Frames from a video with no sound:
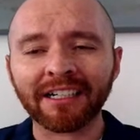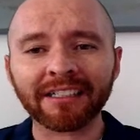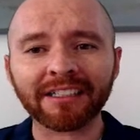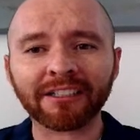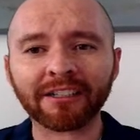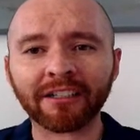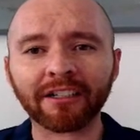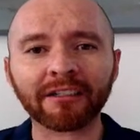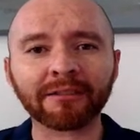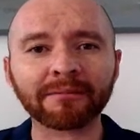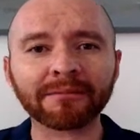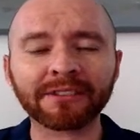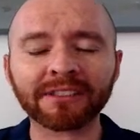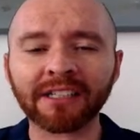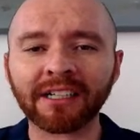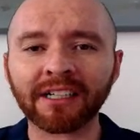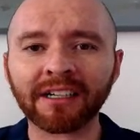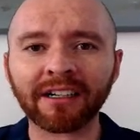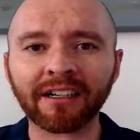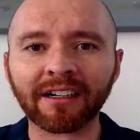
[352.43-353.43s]
terms
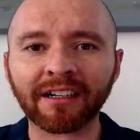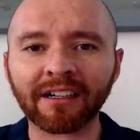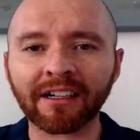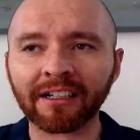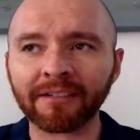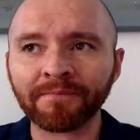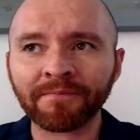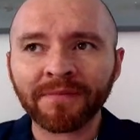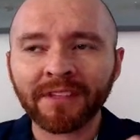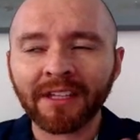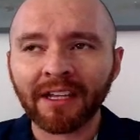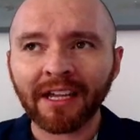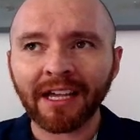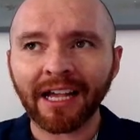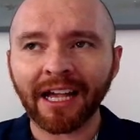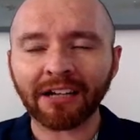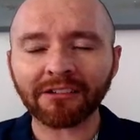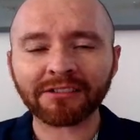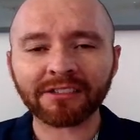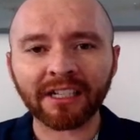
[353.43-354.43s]
that are
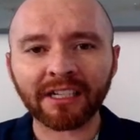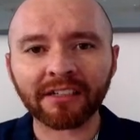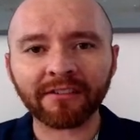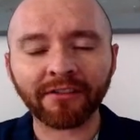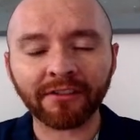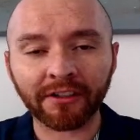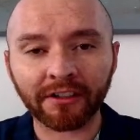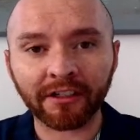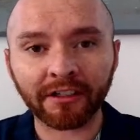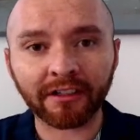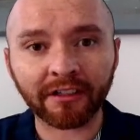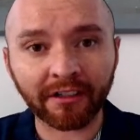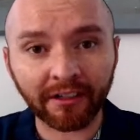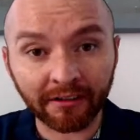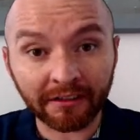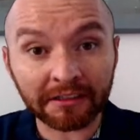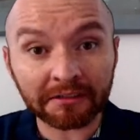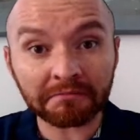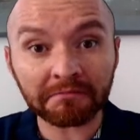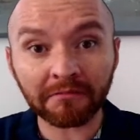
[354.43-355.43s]
outside of your
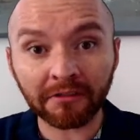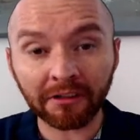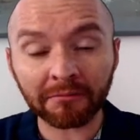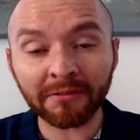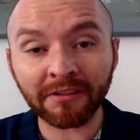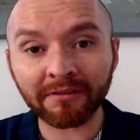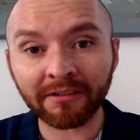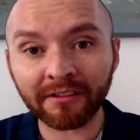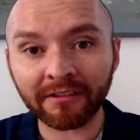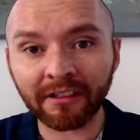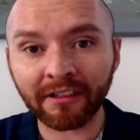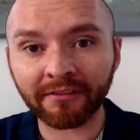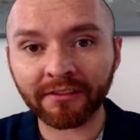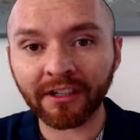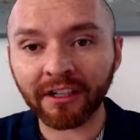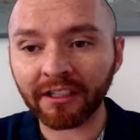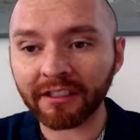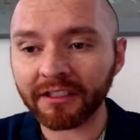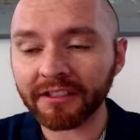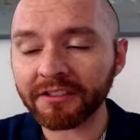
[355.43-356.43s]
current realm of
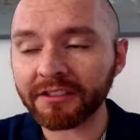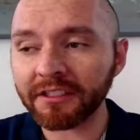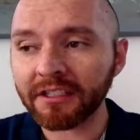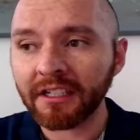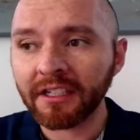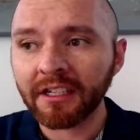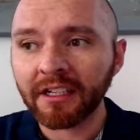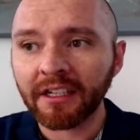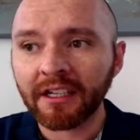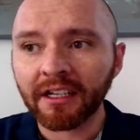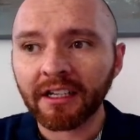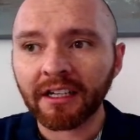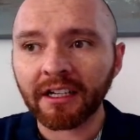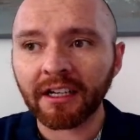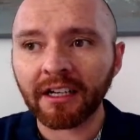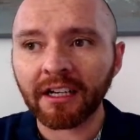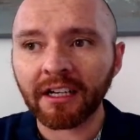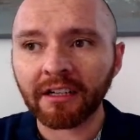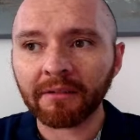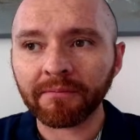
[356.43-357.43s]
knowledge.
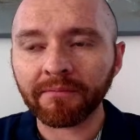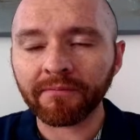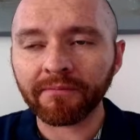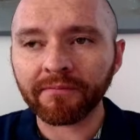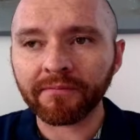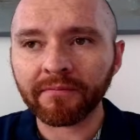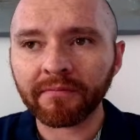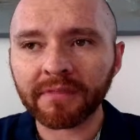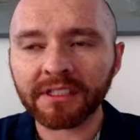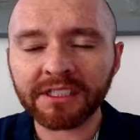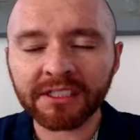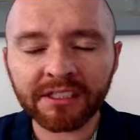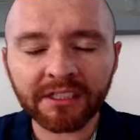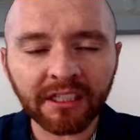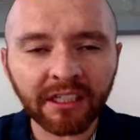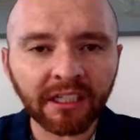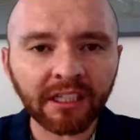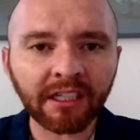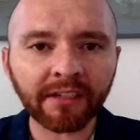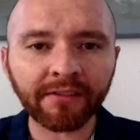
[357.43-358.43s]

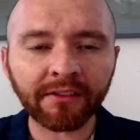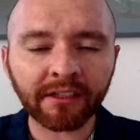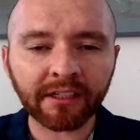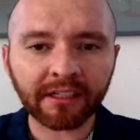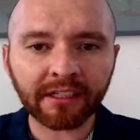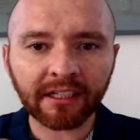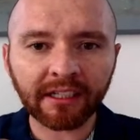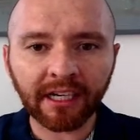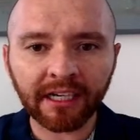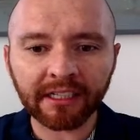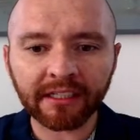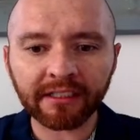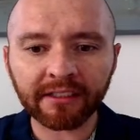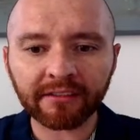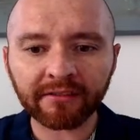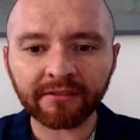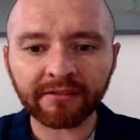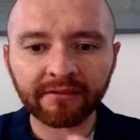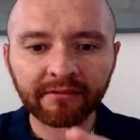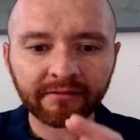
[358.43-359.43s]
See if you can kind
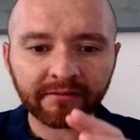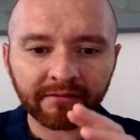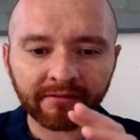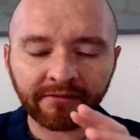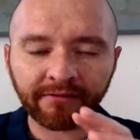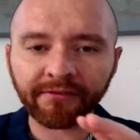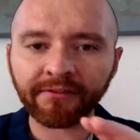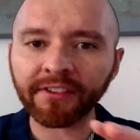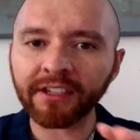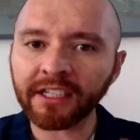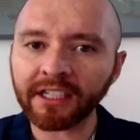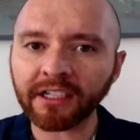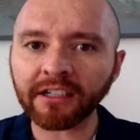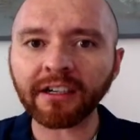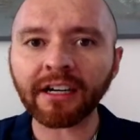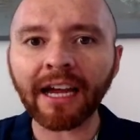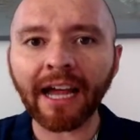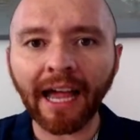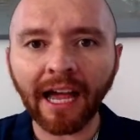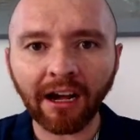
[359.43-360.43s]
of
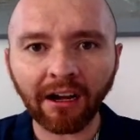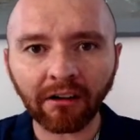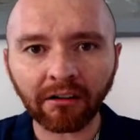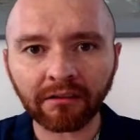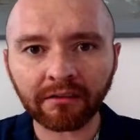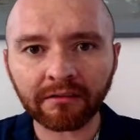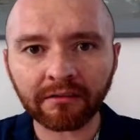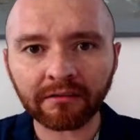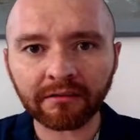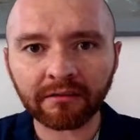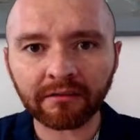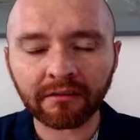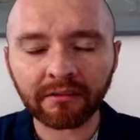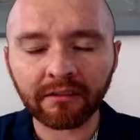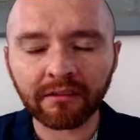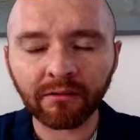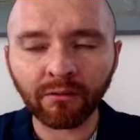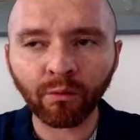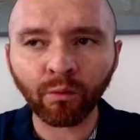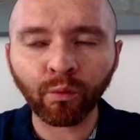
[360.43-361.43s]
figure out
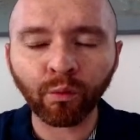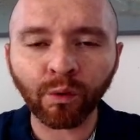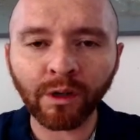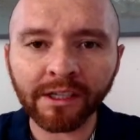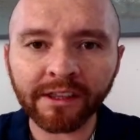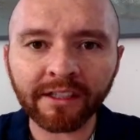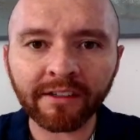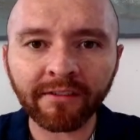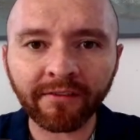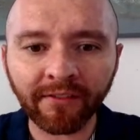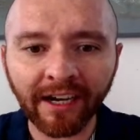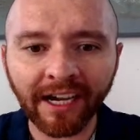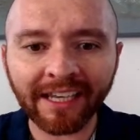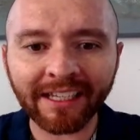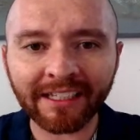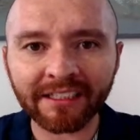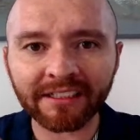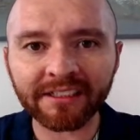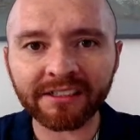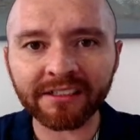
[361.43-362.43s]
what the
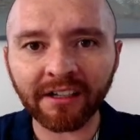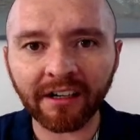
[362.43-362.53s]
findings